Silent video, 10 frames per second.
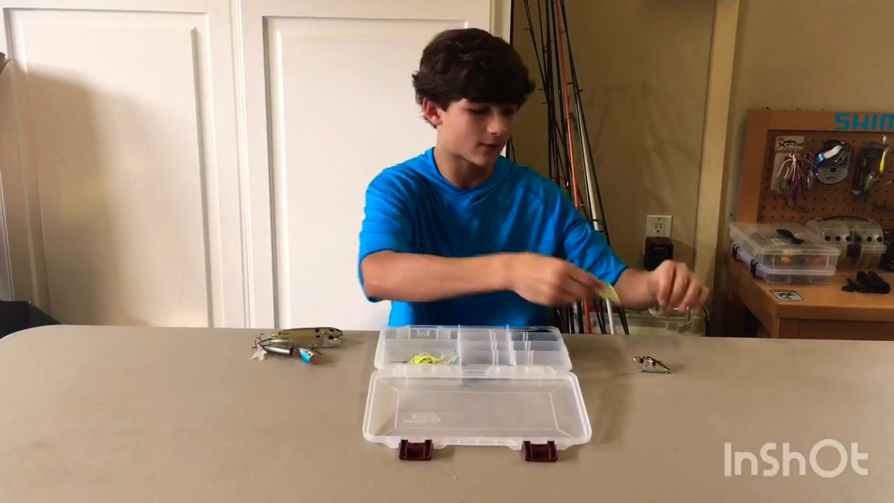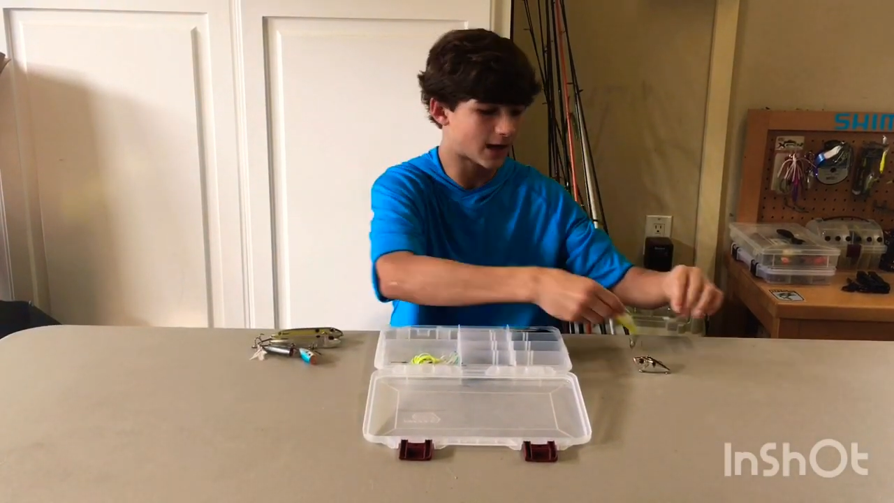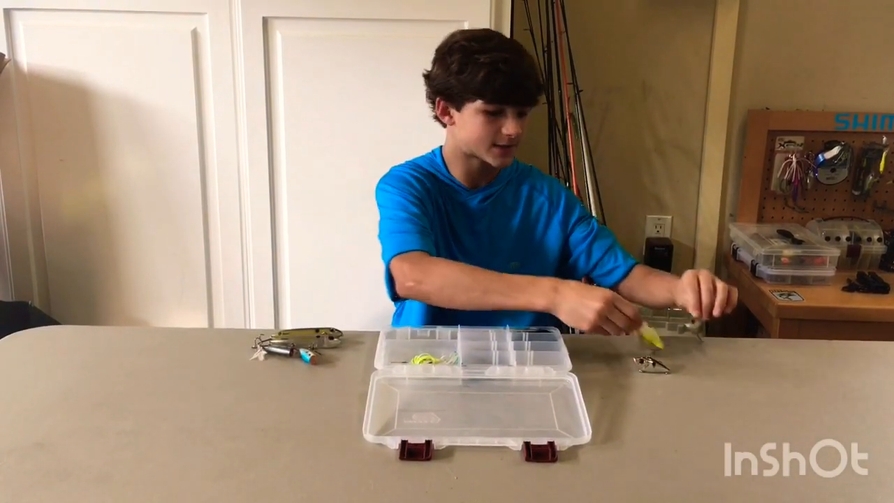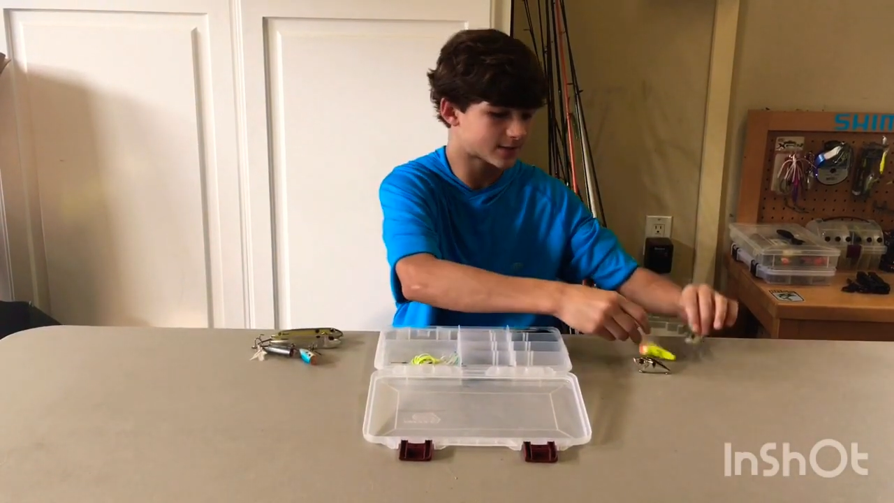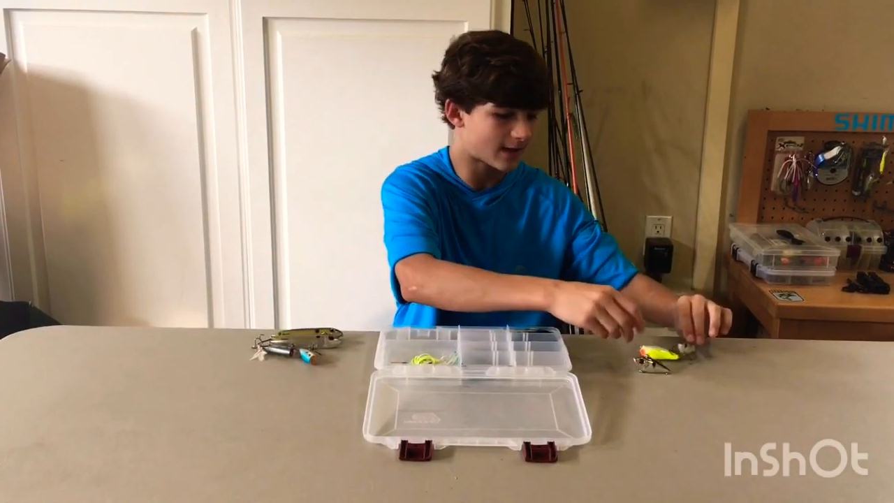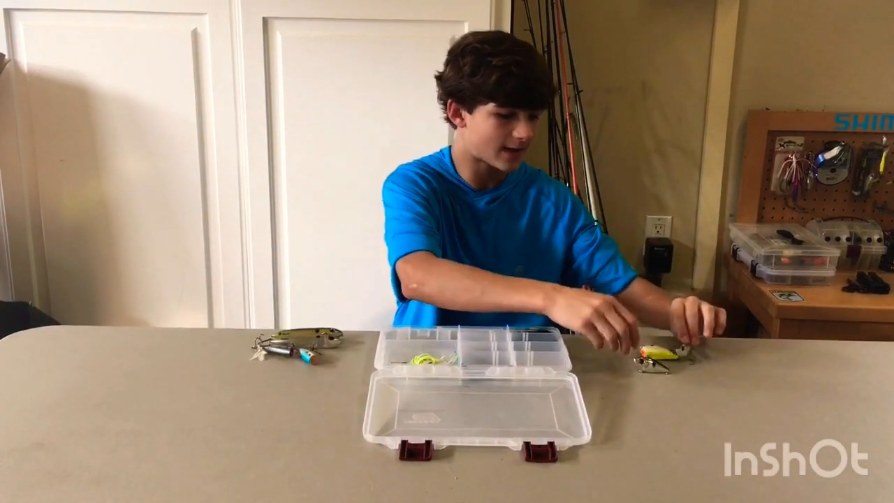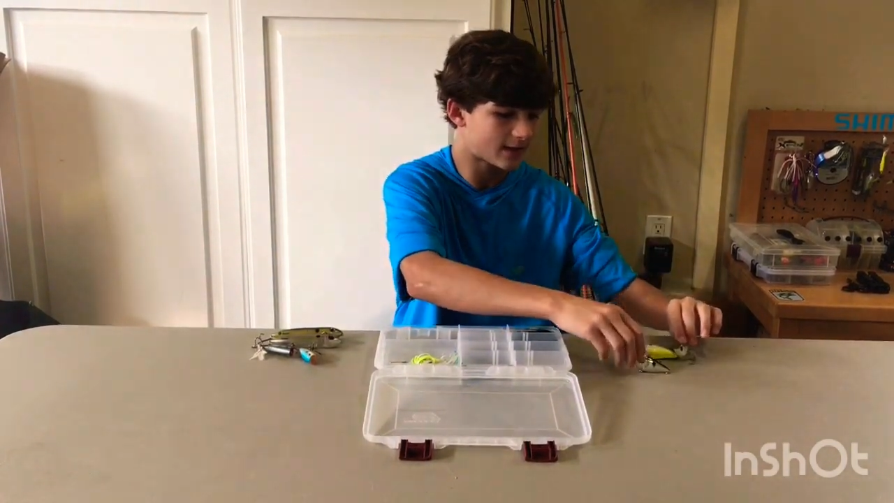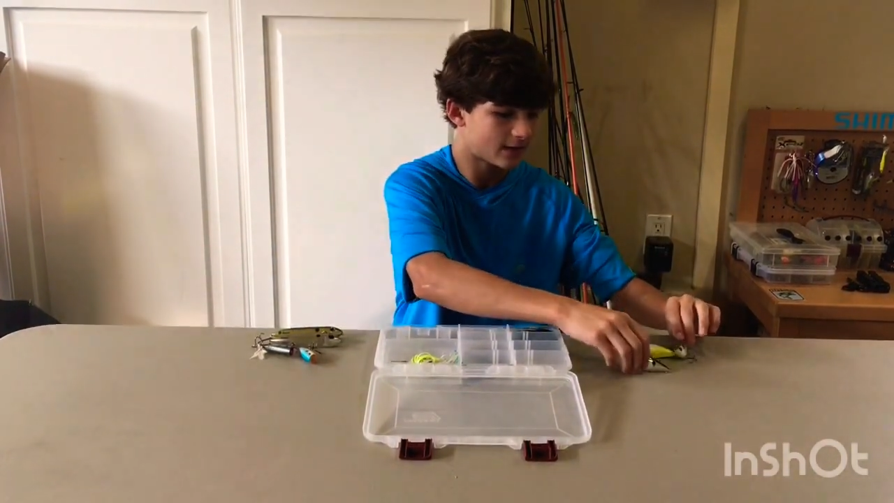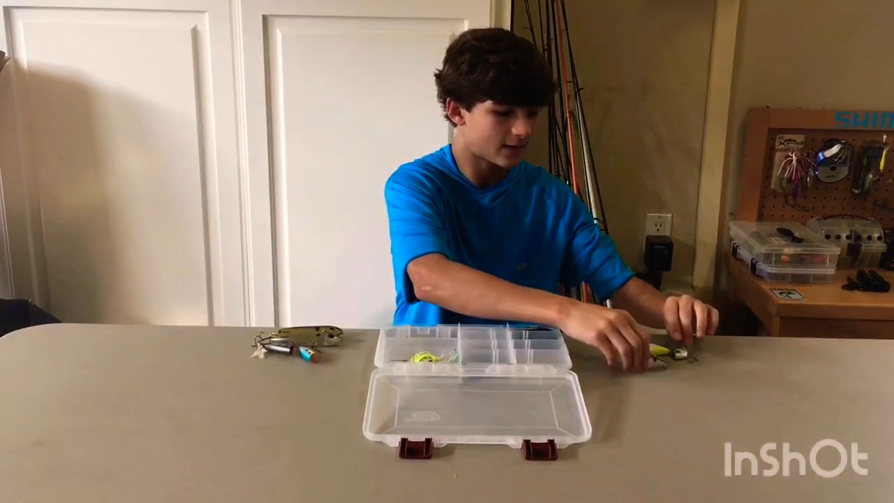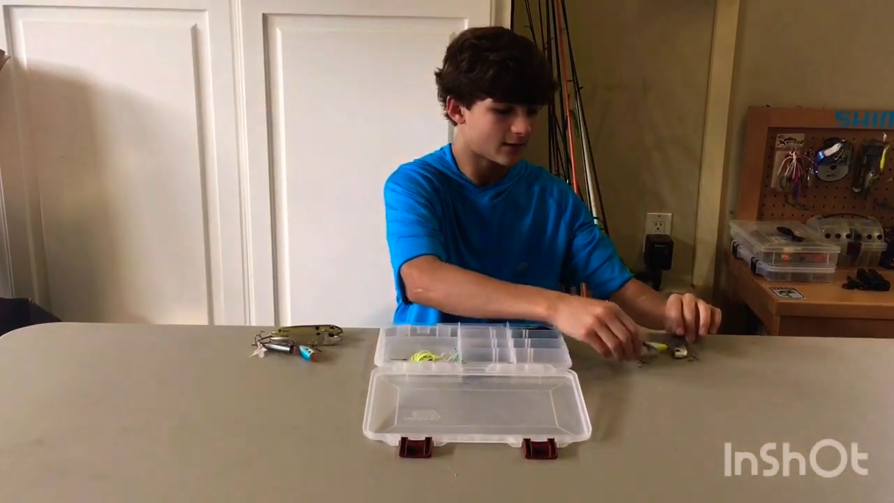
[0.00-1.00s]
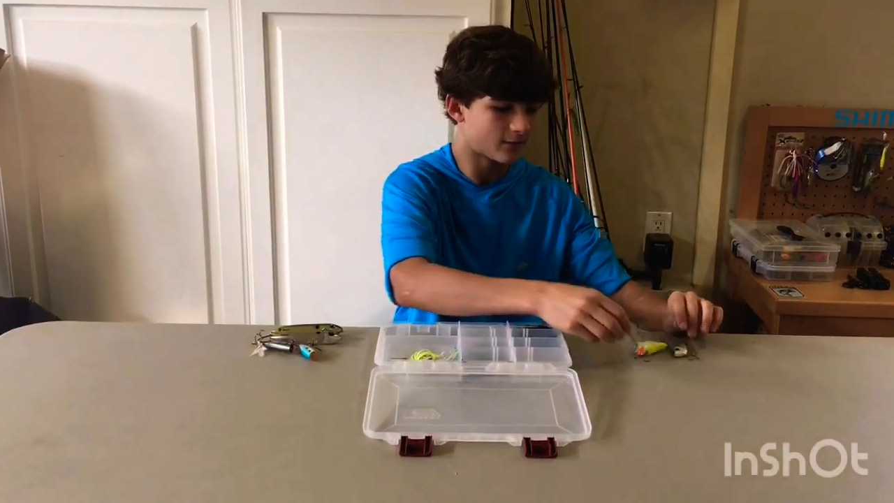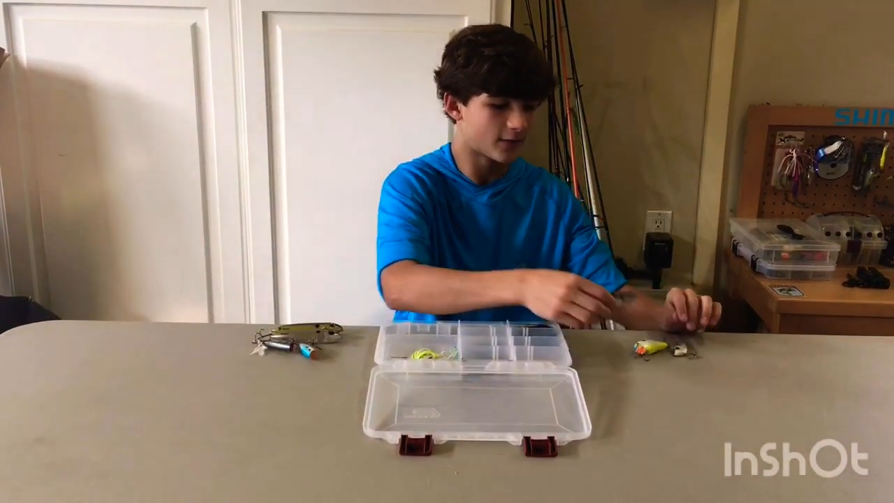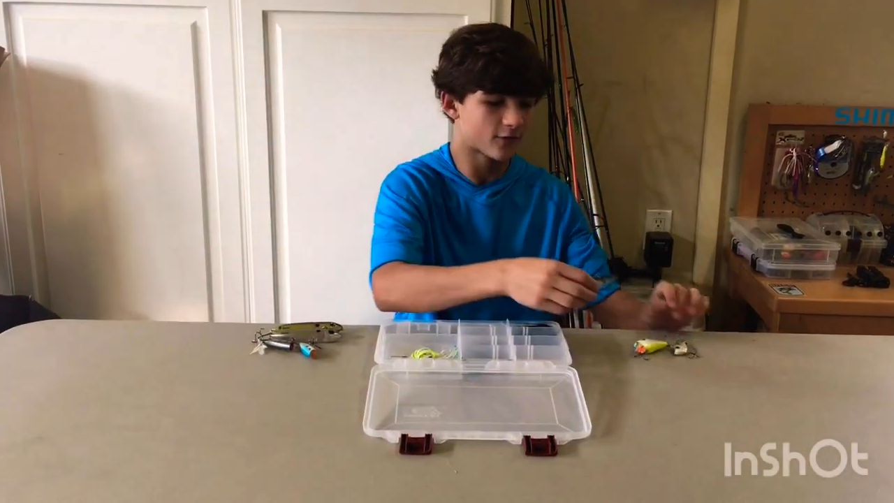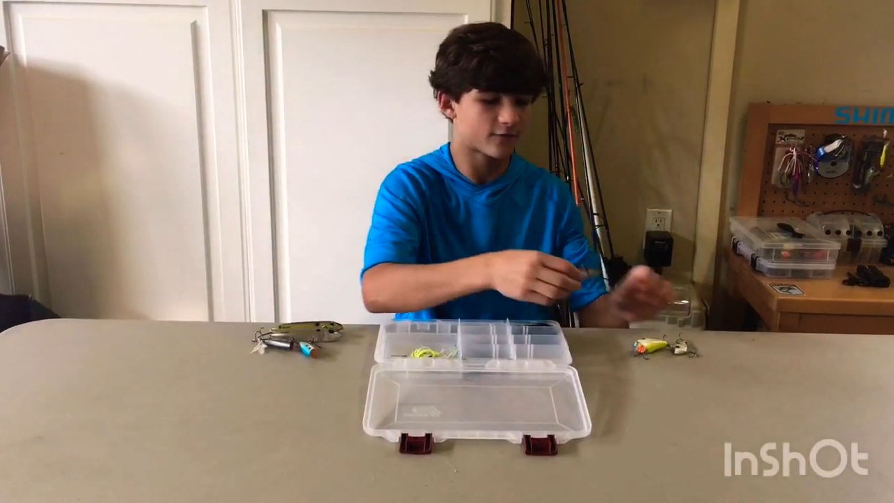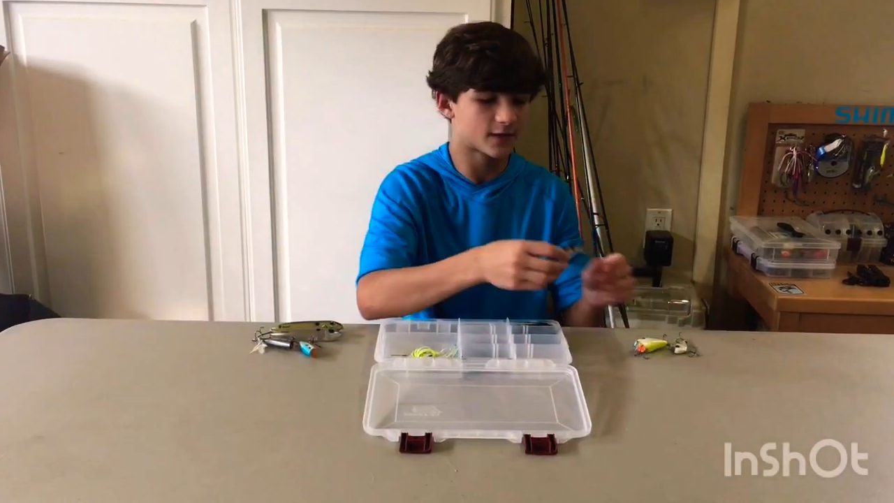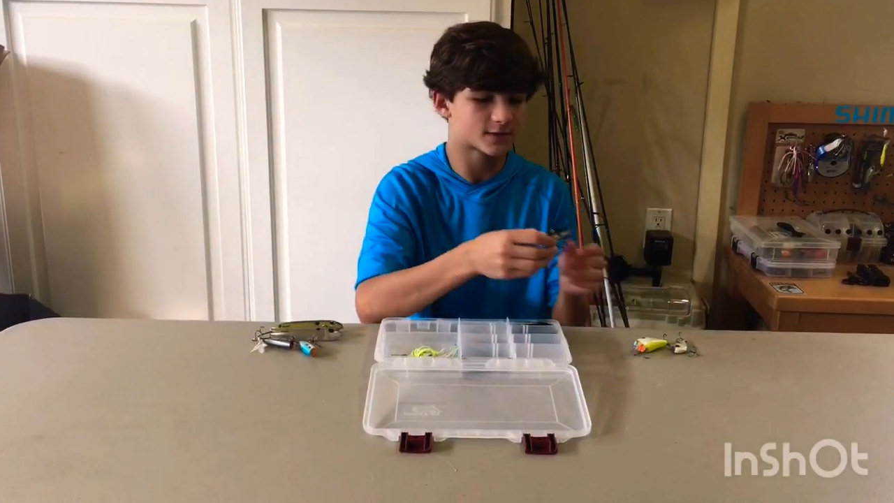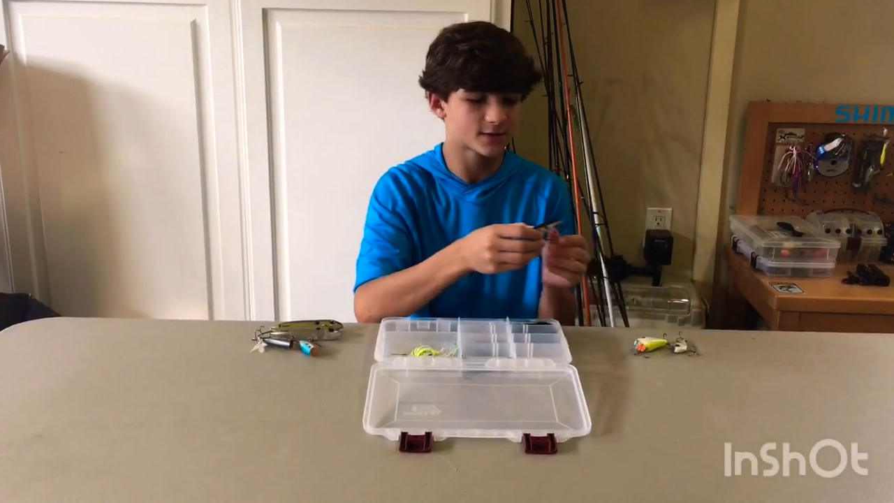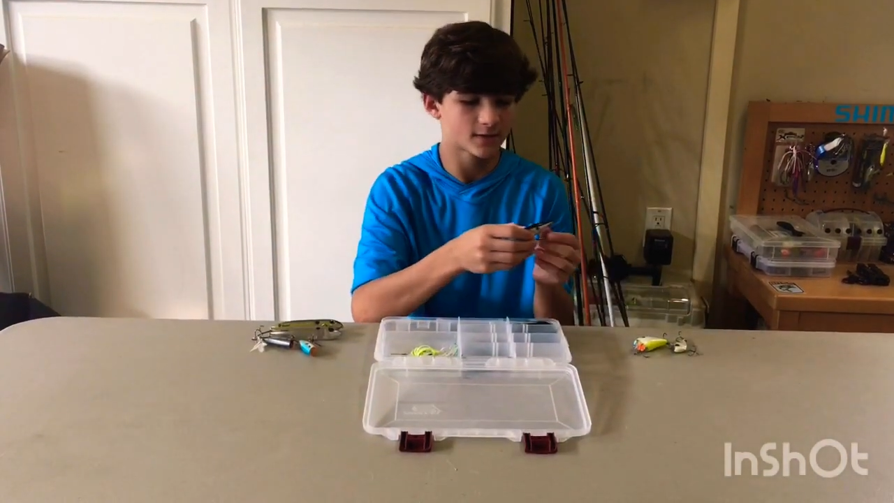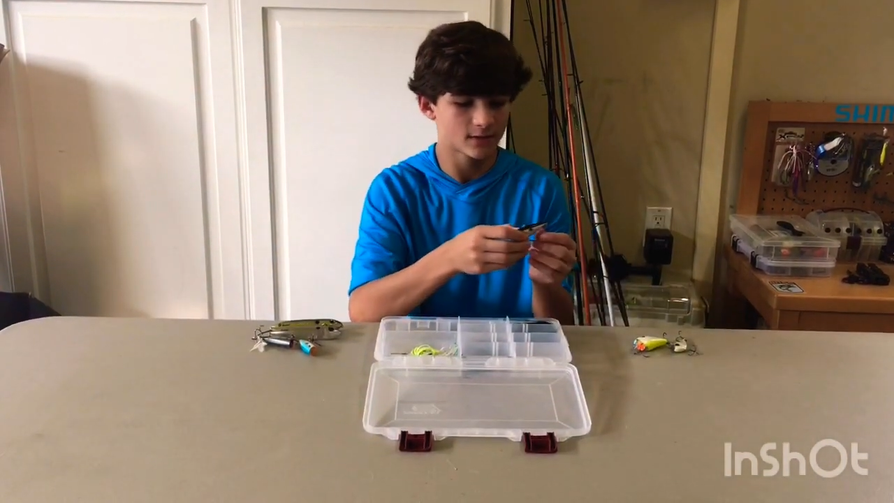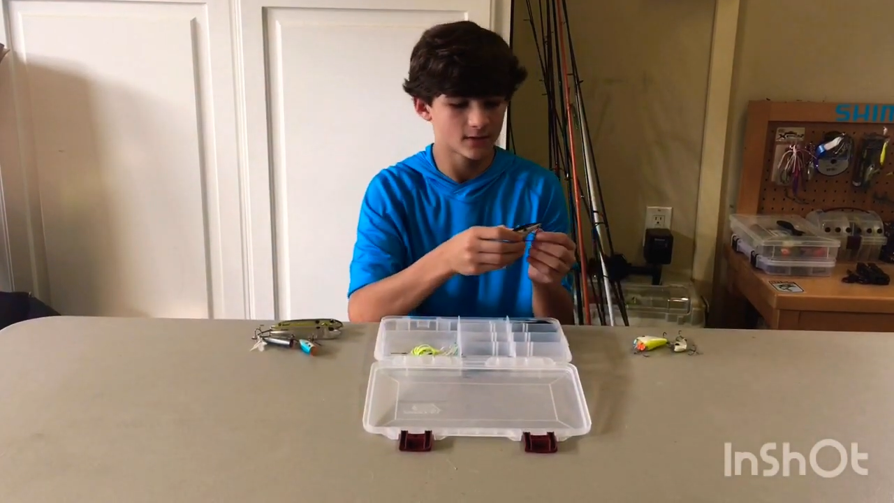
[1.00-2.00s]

rocks a lot when those fish